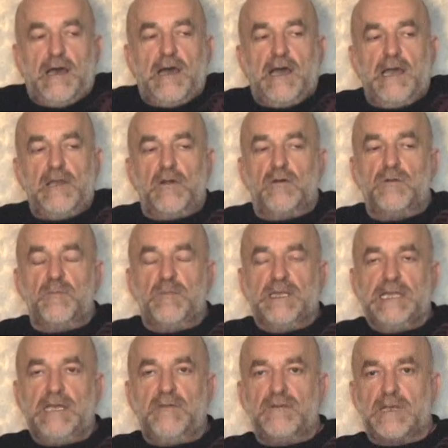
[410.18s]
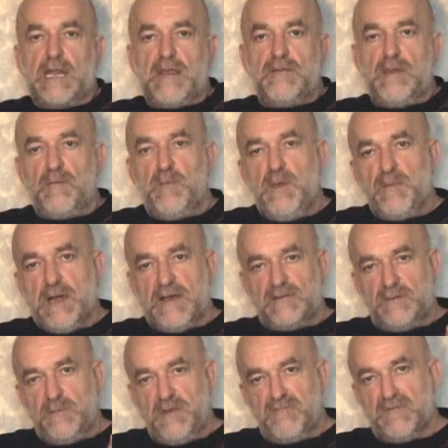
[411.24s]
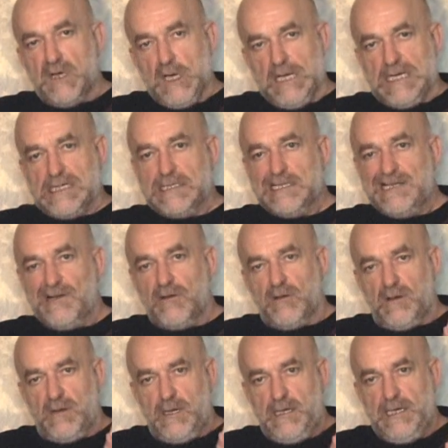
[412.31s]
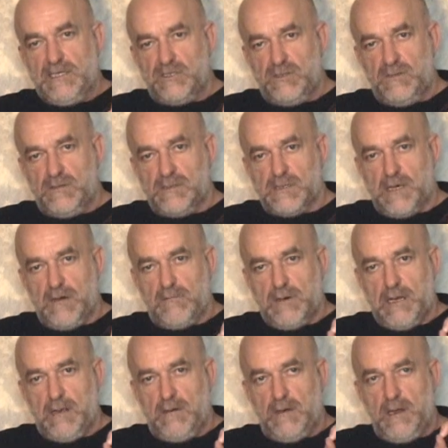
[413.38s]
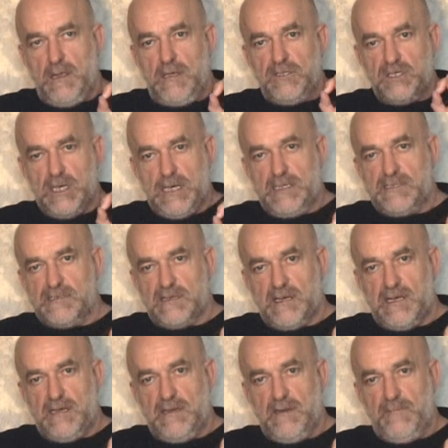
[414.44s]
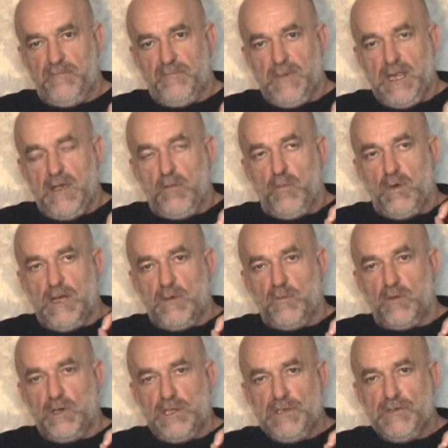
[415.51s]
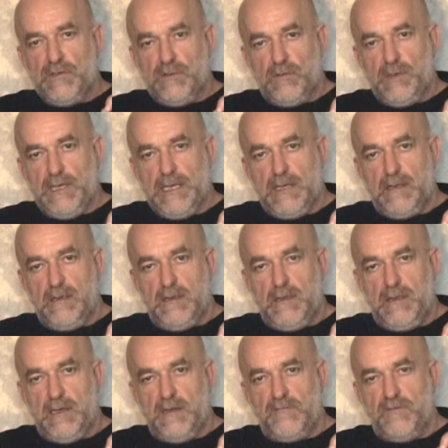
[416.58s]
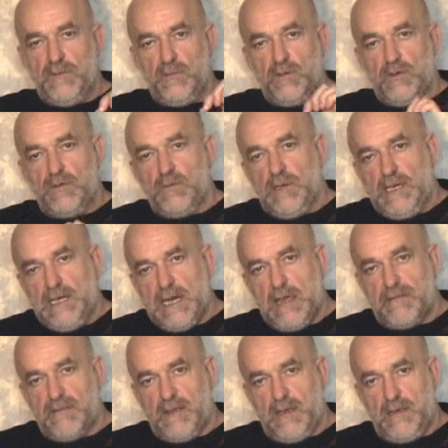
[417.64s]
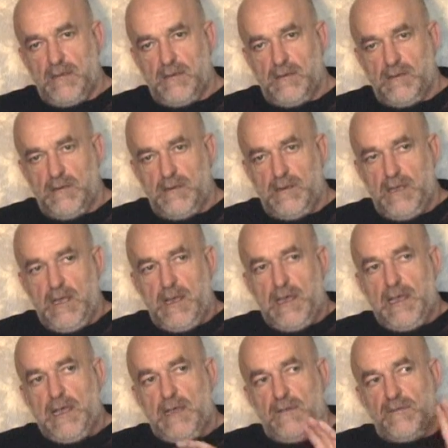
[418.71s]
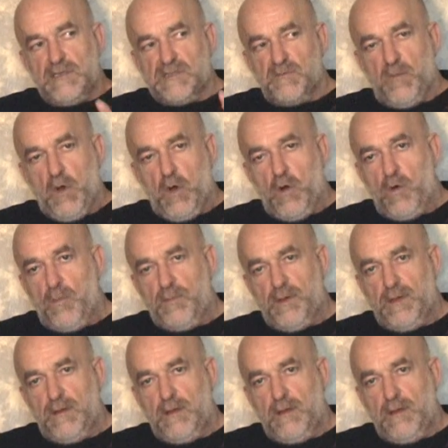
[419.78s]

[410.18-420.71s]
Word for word: I don't believe it. I think people have to be very clear on issues around genocide. What were you doing? And if you were doing nothing. And this Pope,